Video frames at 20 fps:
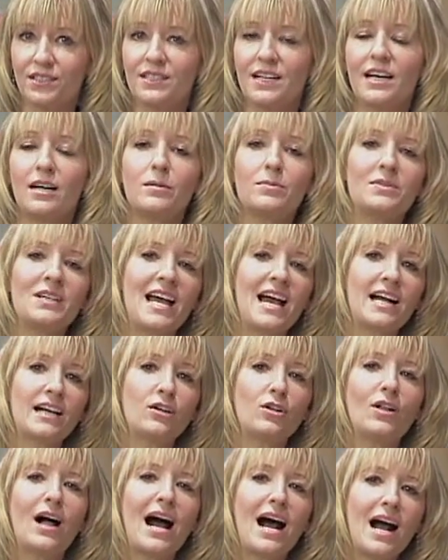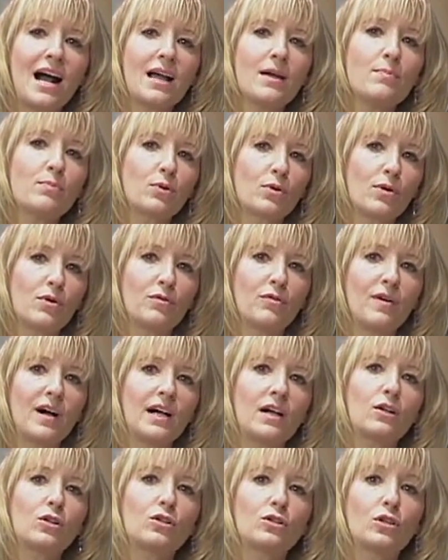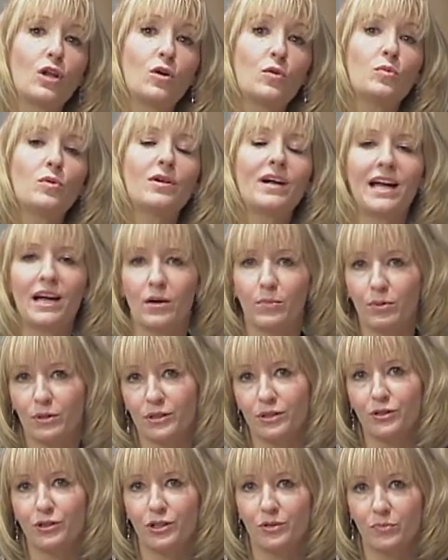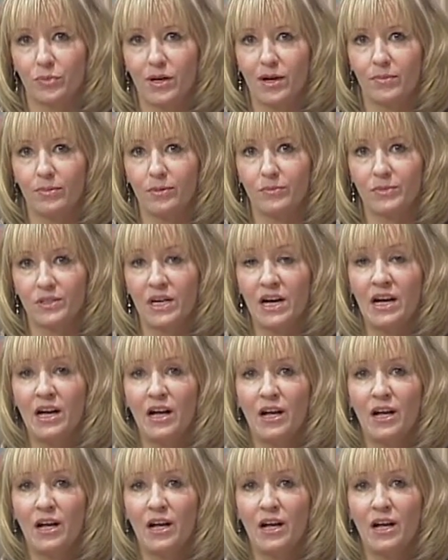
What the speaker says: to help tackle high-profile global air pollution problems,